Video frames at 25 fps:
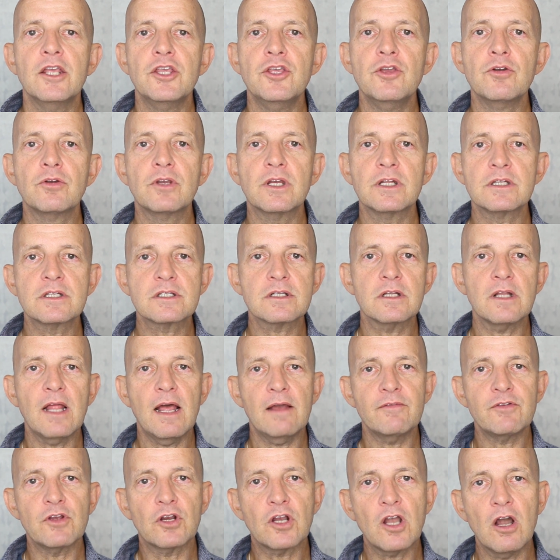you can still
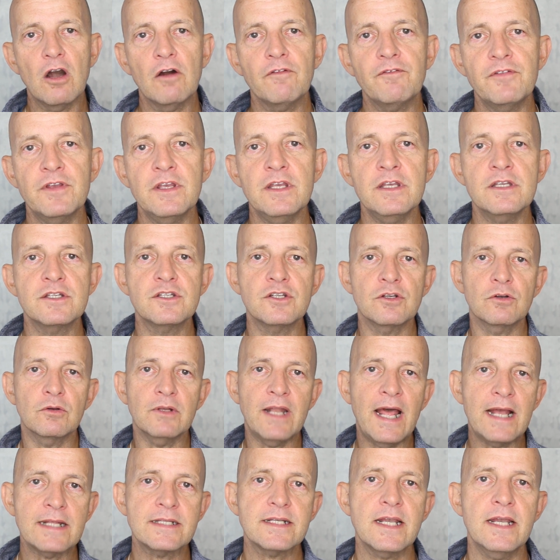have your coffees, your
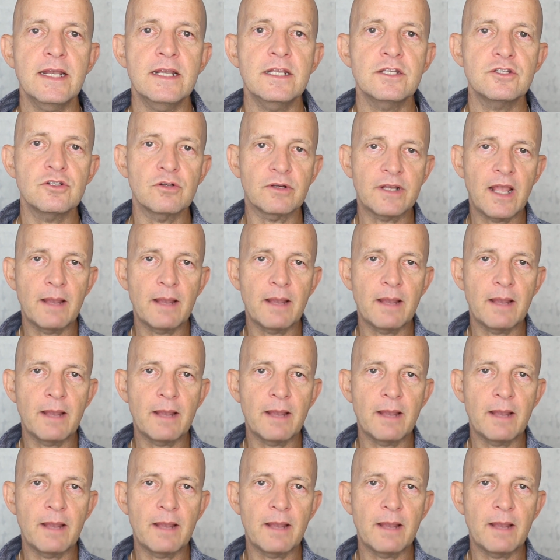lattes, your